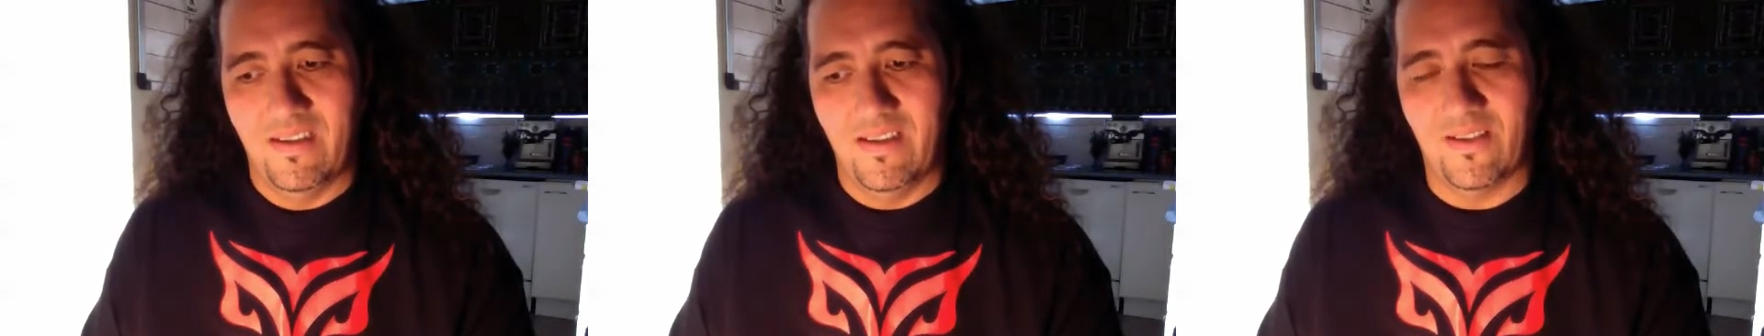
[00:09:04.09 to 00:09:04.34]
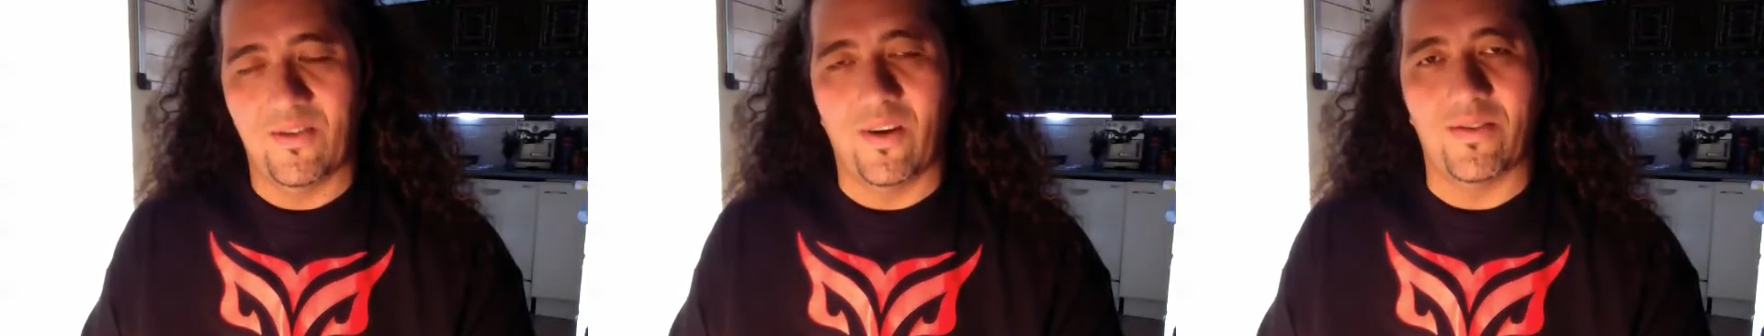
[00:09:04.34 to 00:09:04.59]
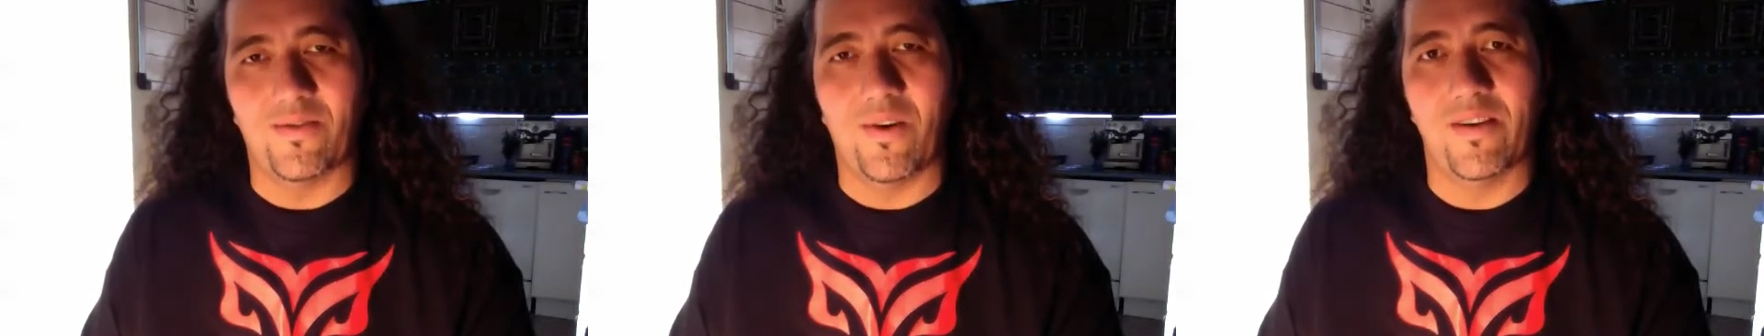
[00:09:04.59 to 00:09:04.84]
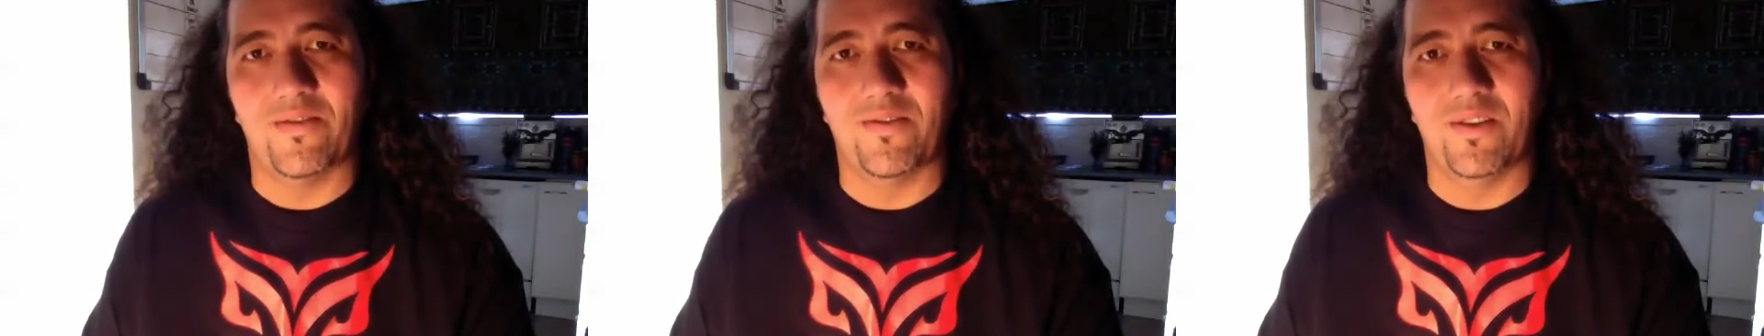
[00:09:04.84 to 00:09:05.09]
I tried to
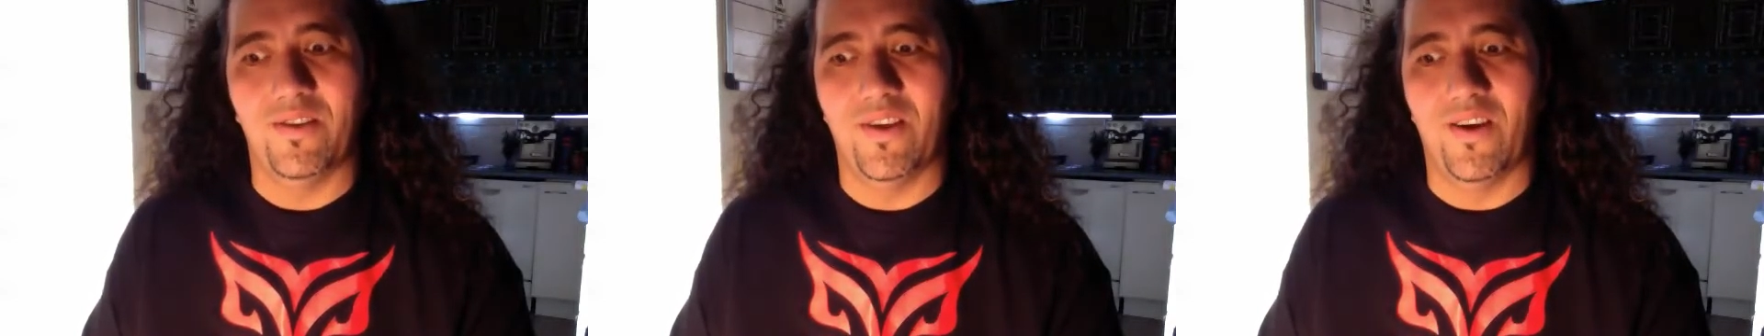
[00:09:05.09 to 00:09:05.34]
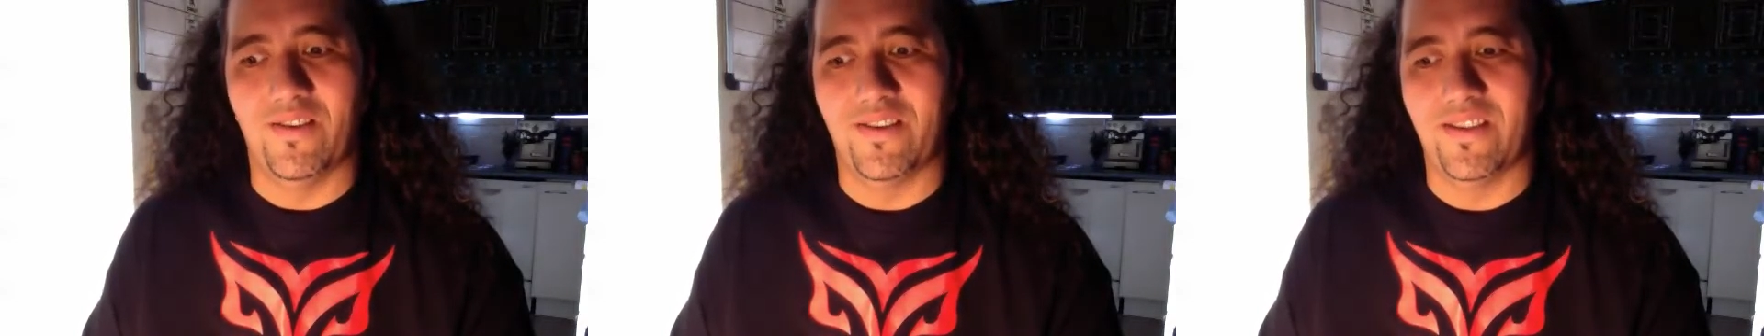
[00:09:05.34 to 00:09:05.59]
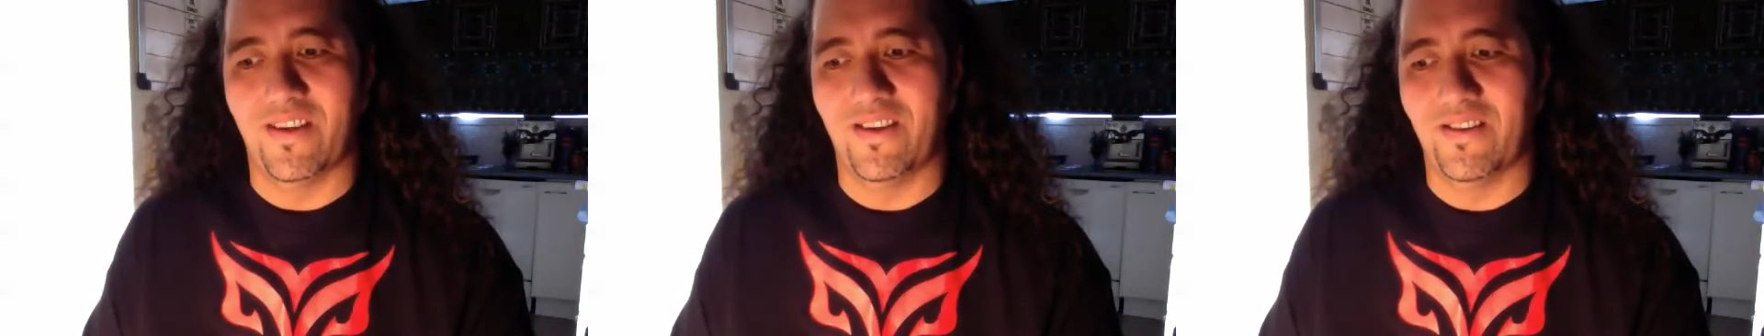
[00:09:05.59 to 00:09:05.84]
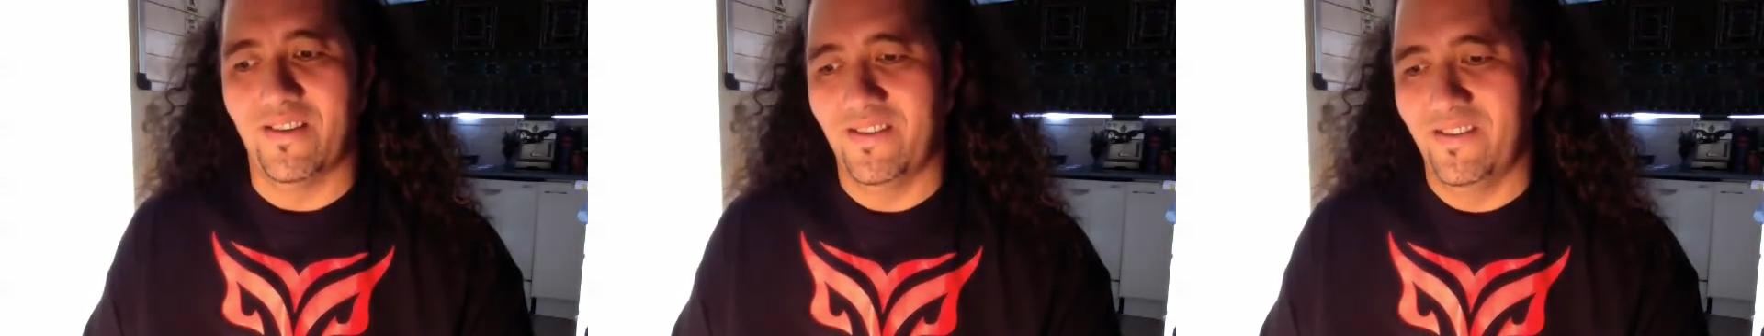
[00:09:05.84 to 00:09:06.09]
write a few notes
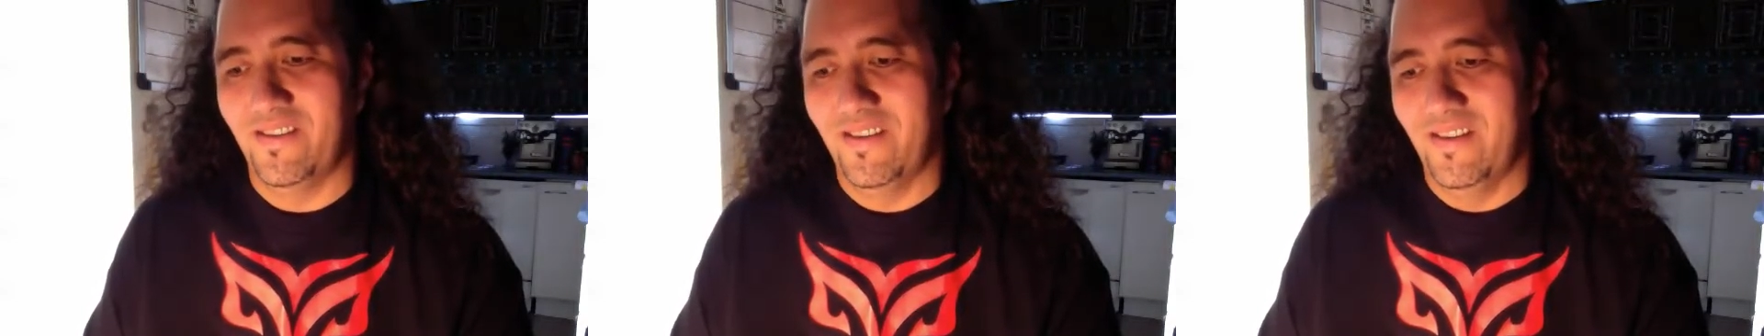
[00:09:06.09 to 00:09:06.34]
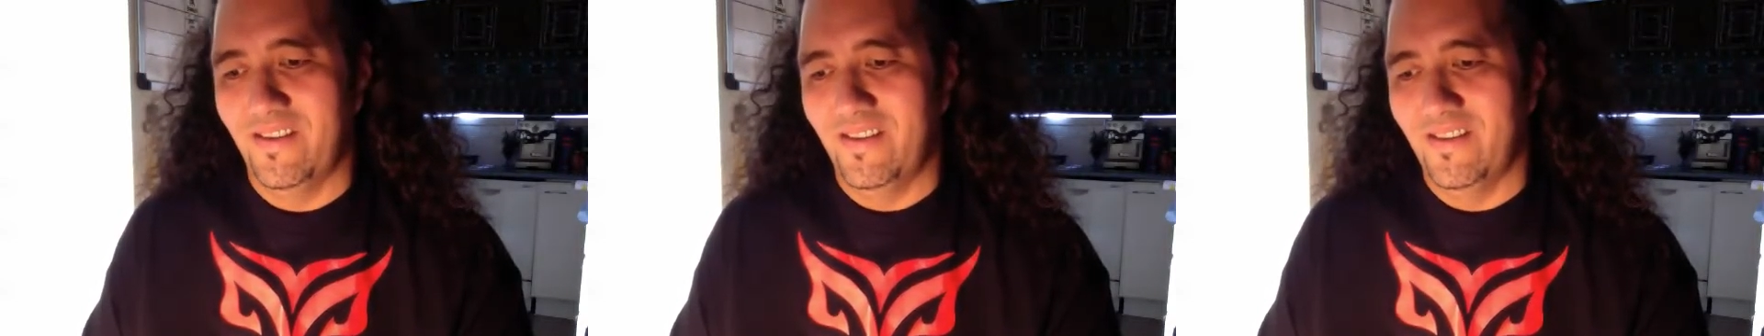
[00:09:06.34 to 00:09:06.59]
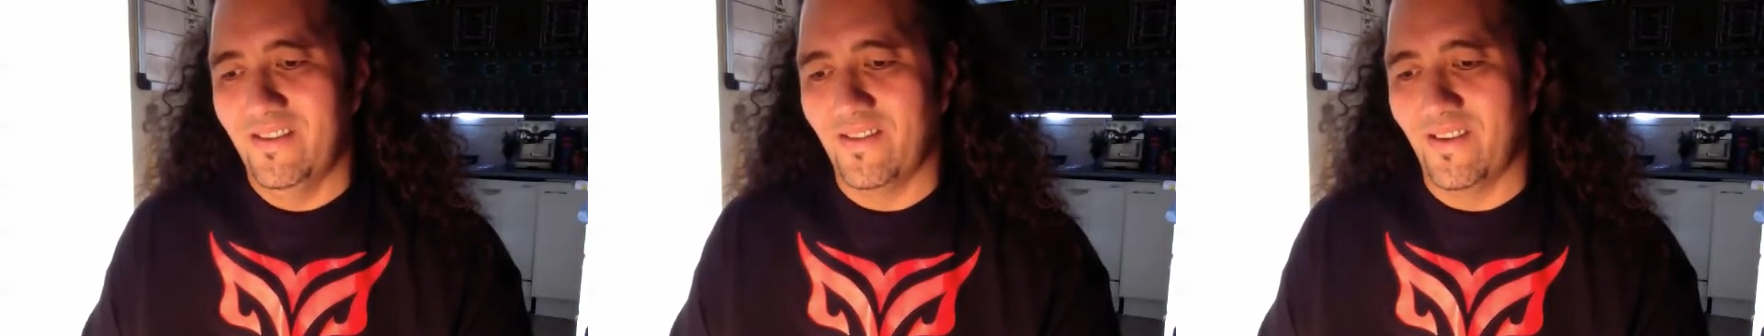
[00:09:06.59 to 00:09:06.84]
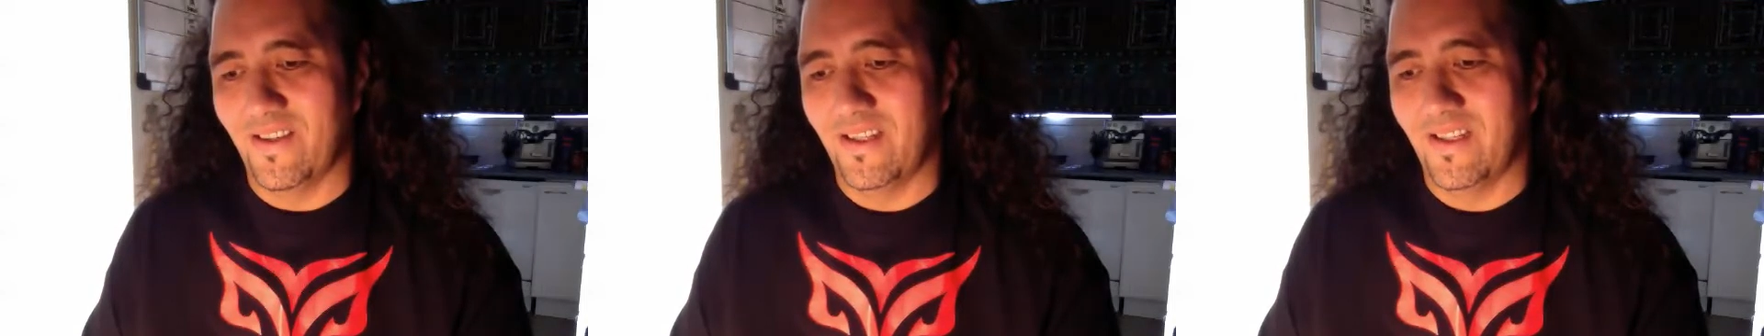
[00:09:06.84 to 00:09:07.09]
so
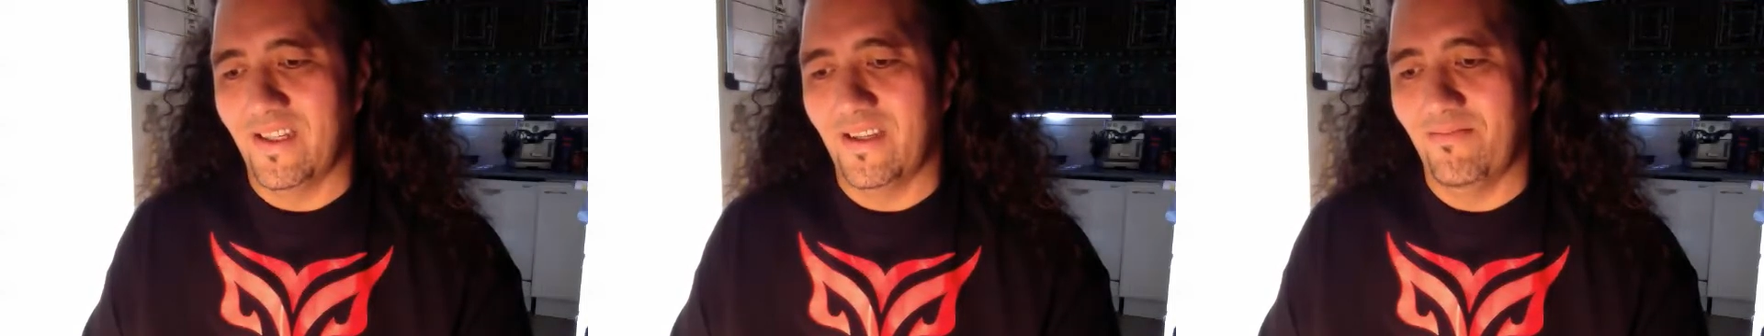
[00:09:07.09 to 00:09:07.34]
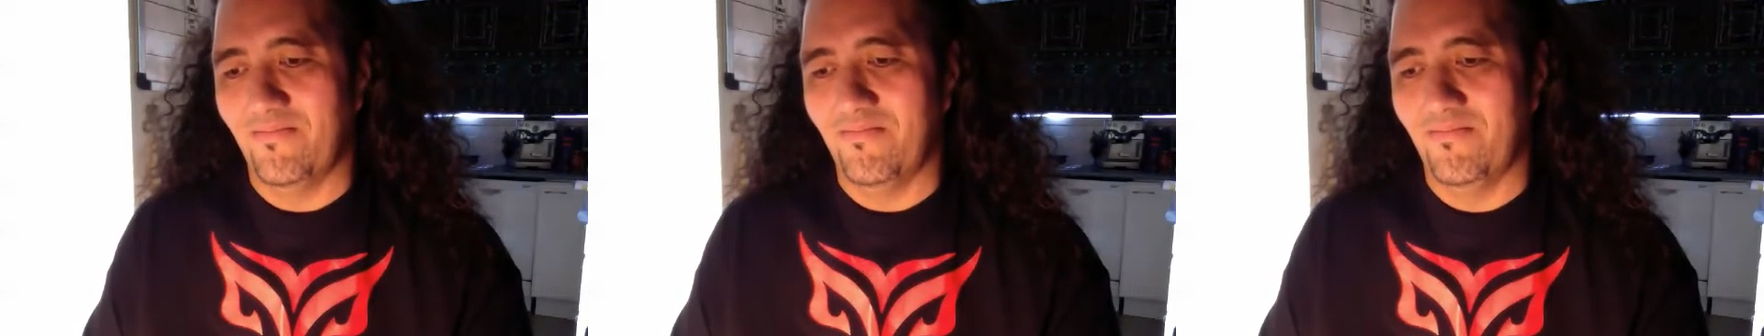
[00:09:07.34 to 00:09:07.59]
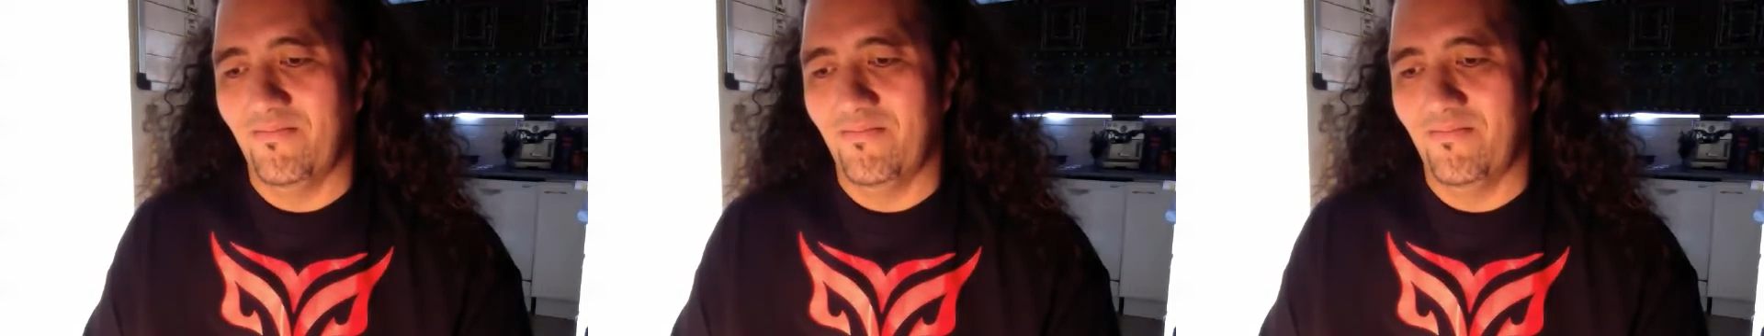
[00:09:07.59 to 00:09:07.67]
I could wouldn't